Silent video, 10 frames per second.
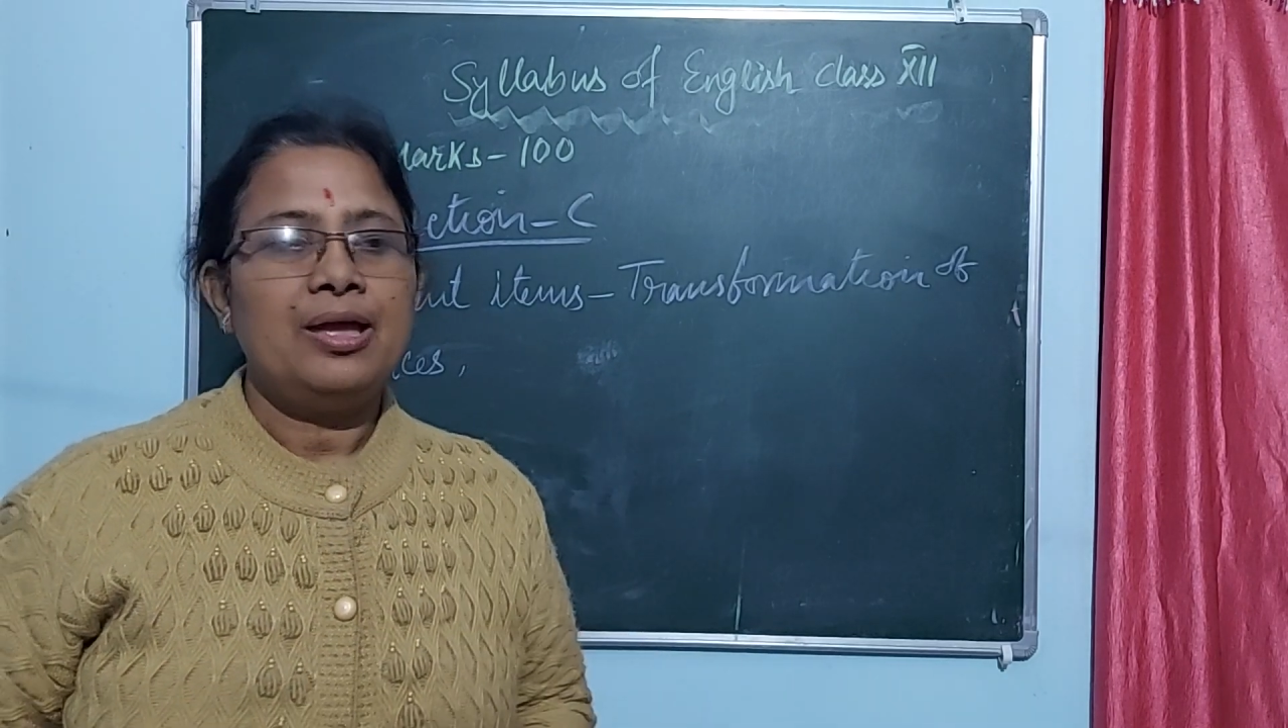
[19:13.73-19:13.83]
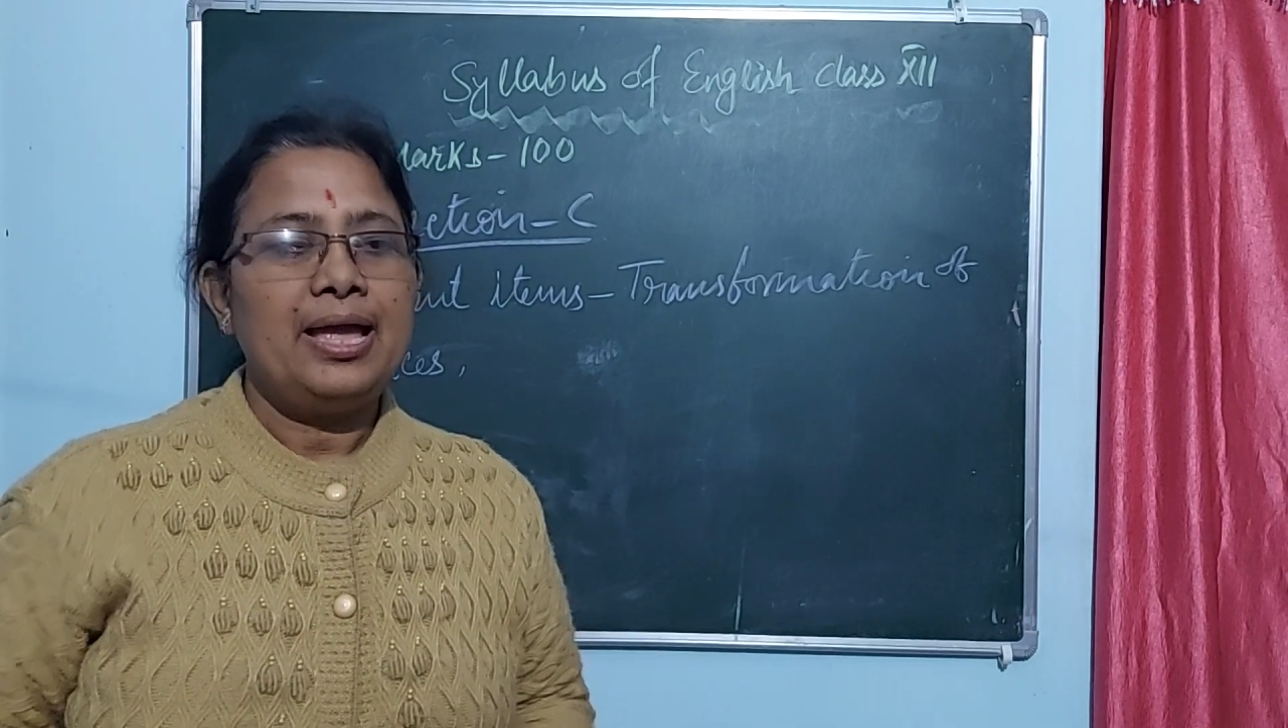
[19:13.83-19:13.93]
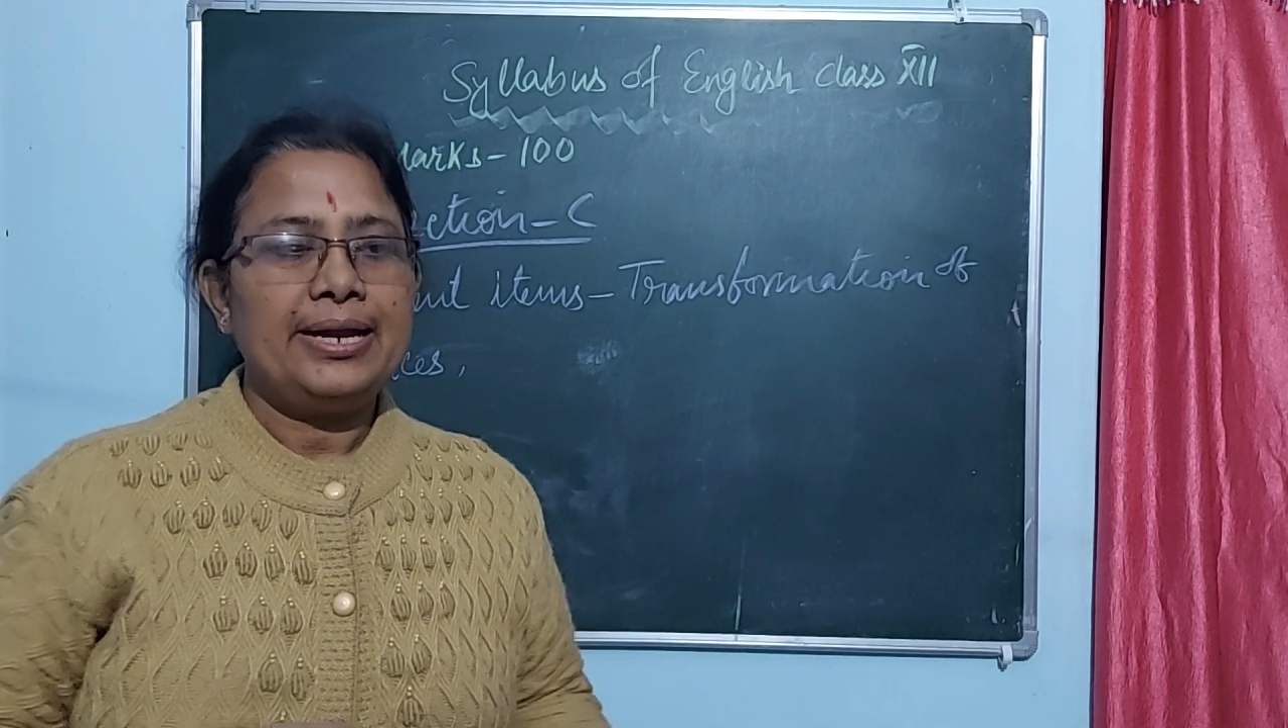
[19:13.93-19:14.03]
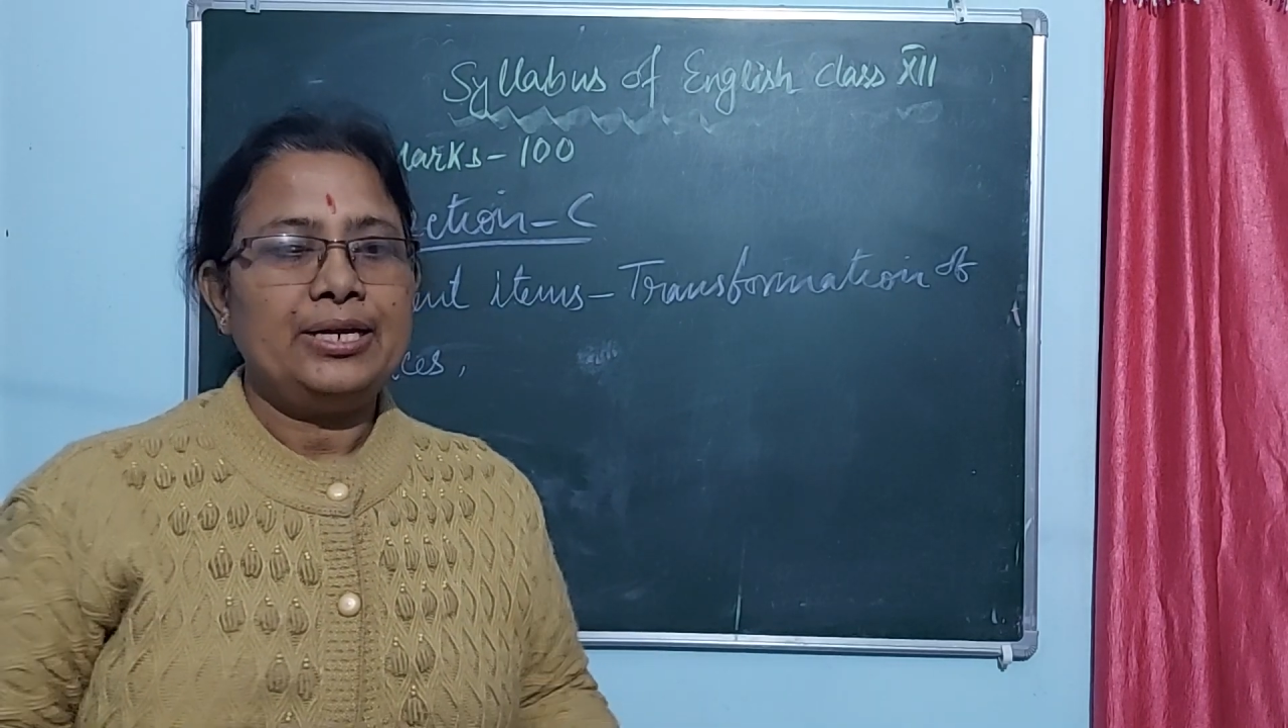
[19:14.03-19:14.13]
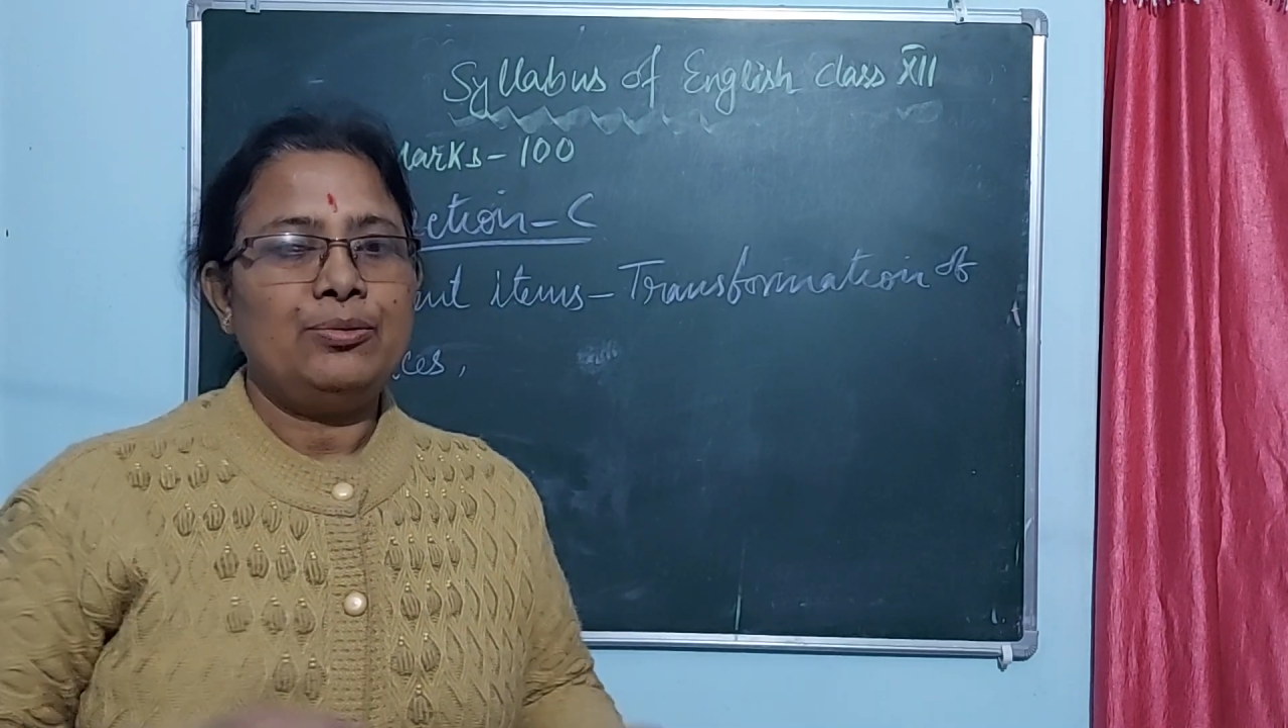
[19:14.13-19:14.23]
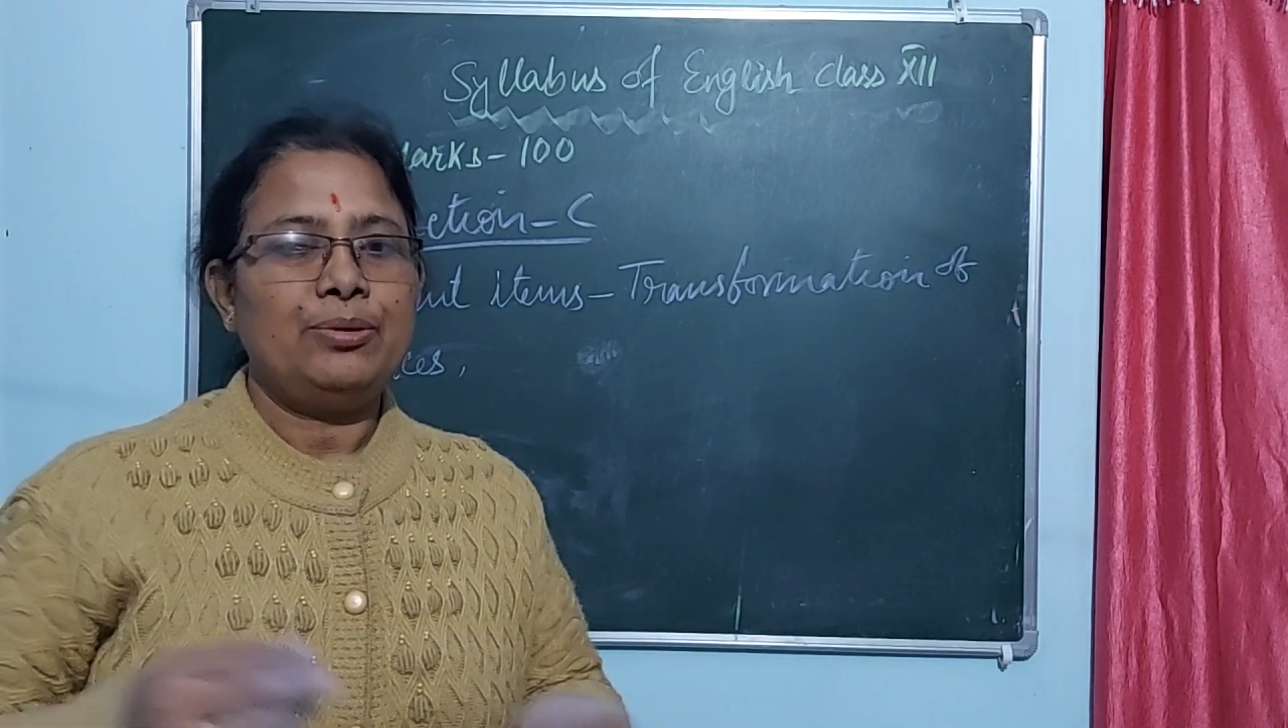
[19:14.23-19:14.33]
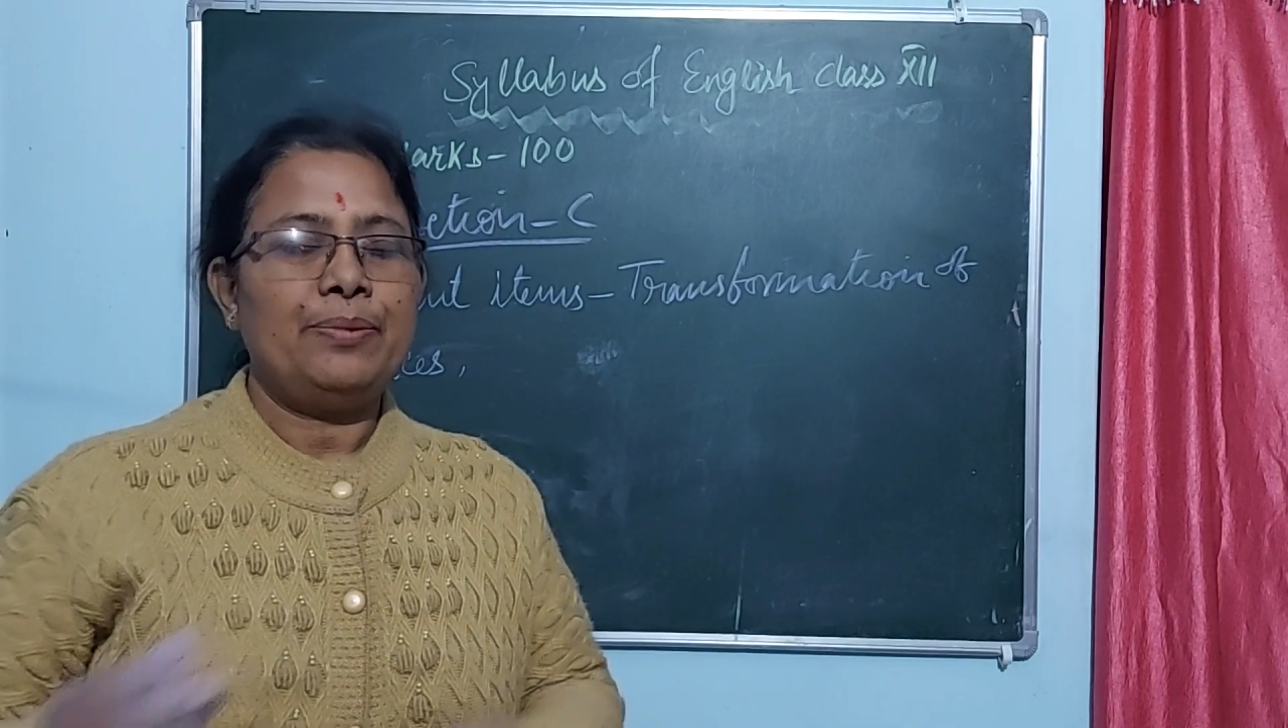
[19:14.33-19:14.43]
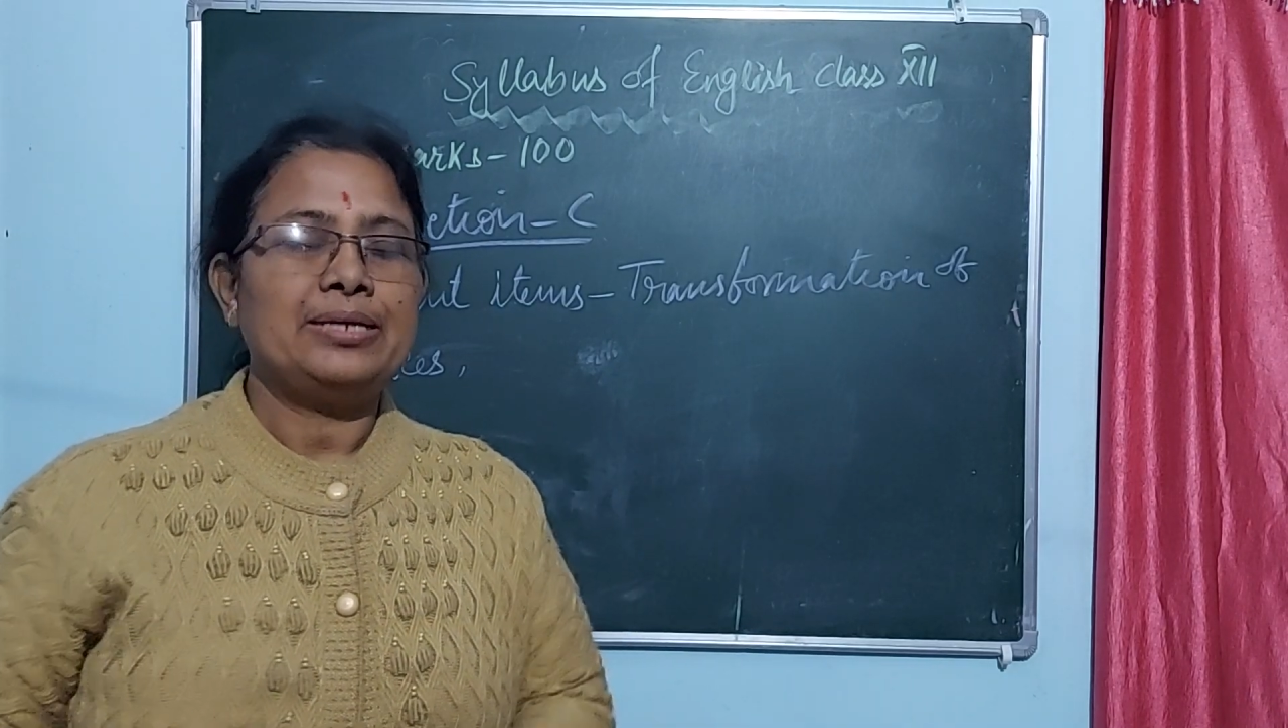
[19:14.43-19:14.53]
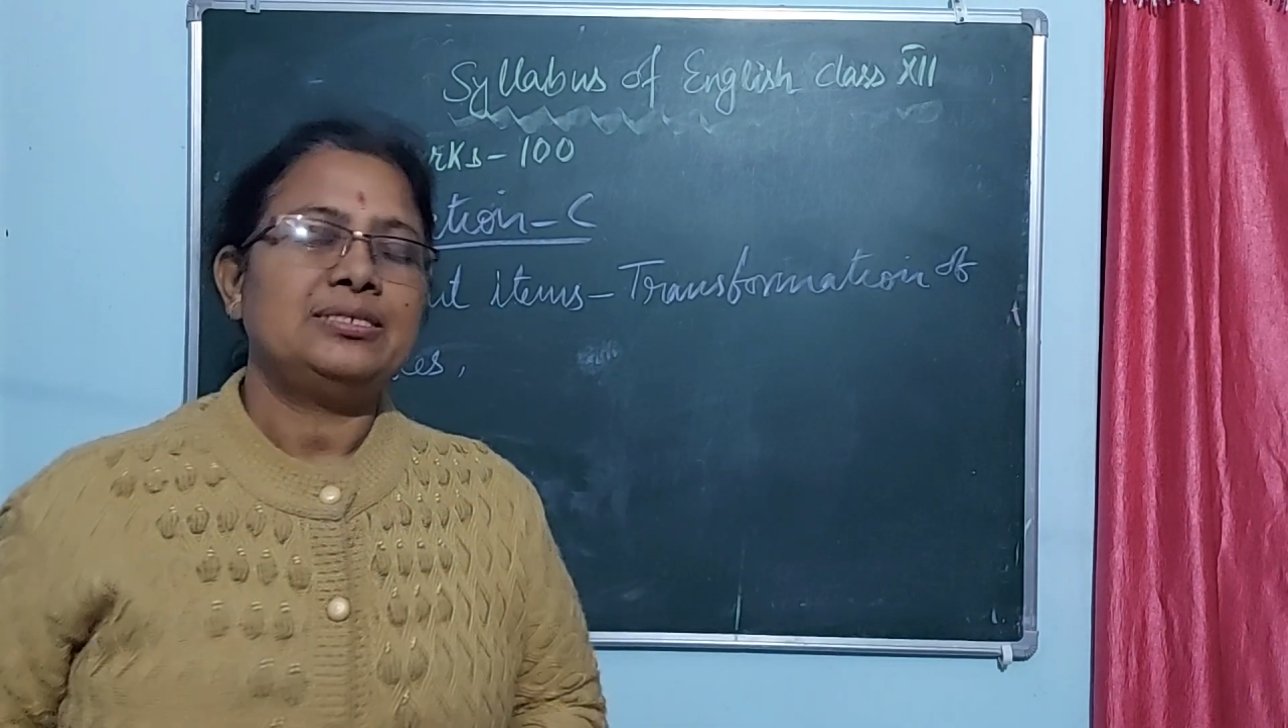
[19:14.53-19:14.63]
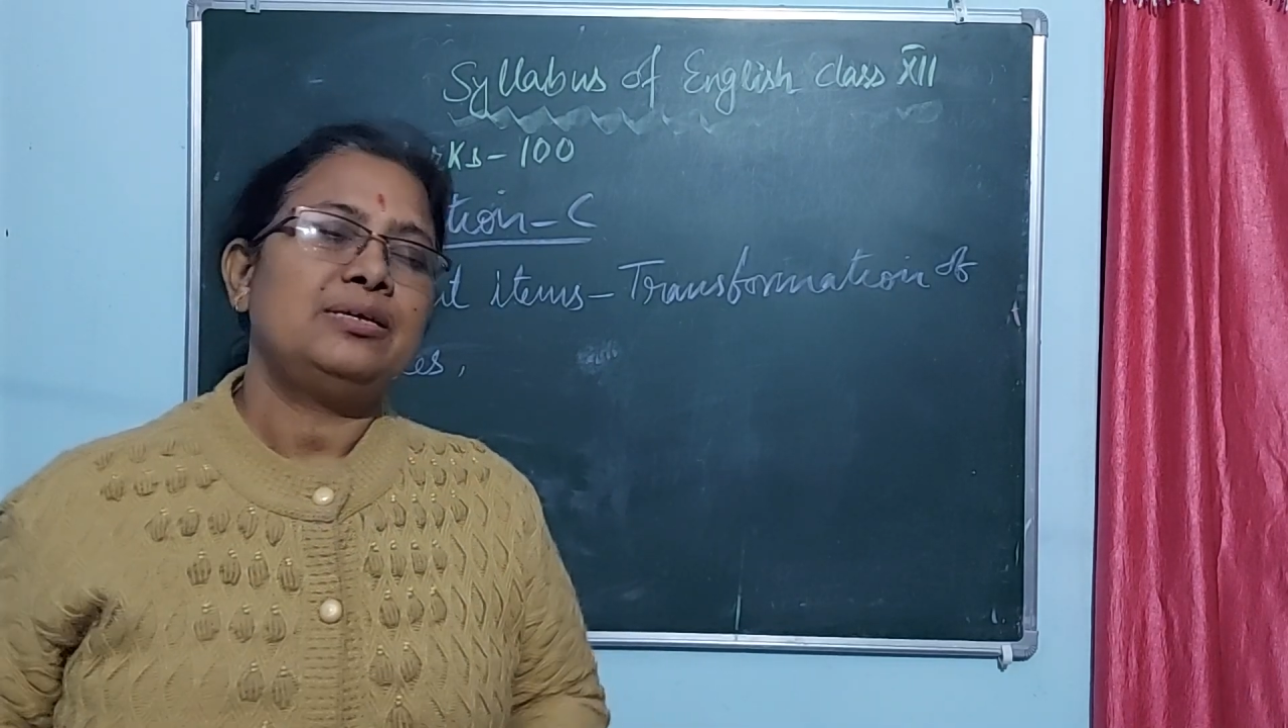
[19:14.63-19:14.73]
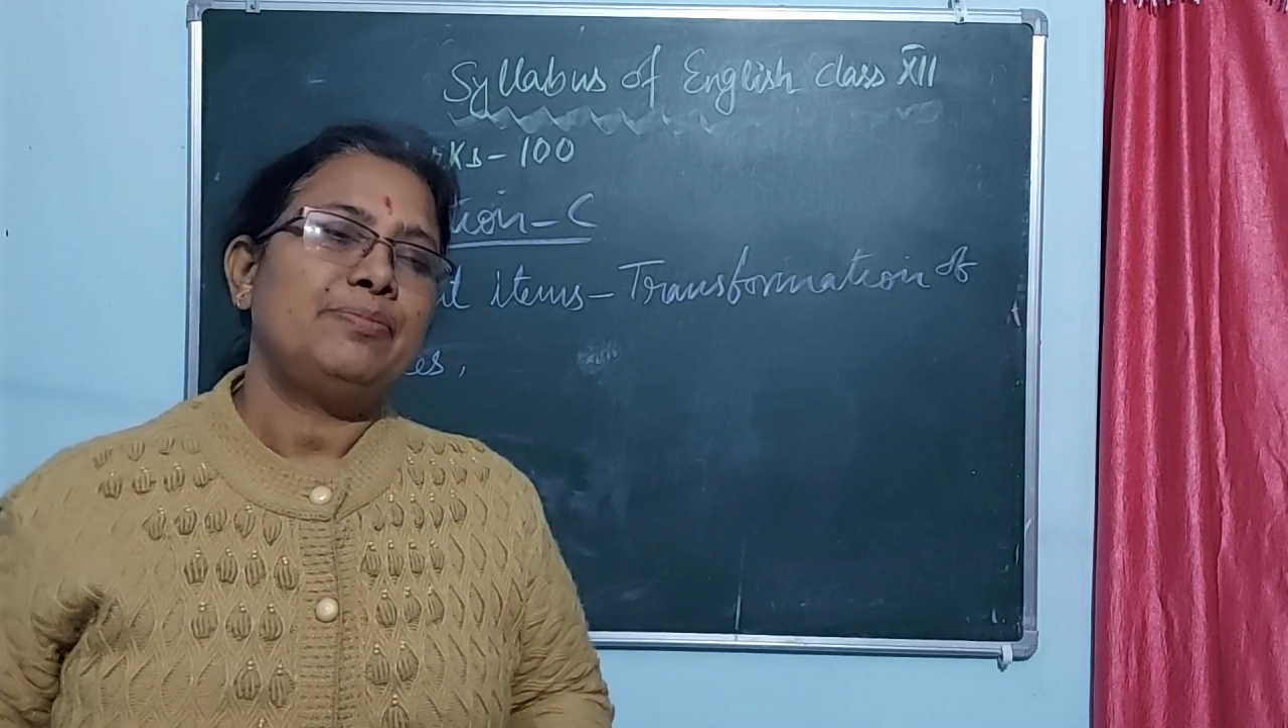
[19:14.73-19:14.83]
active to passive,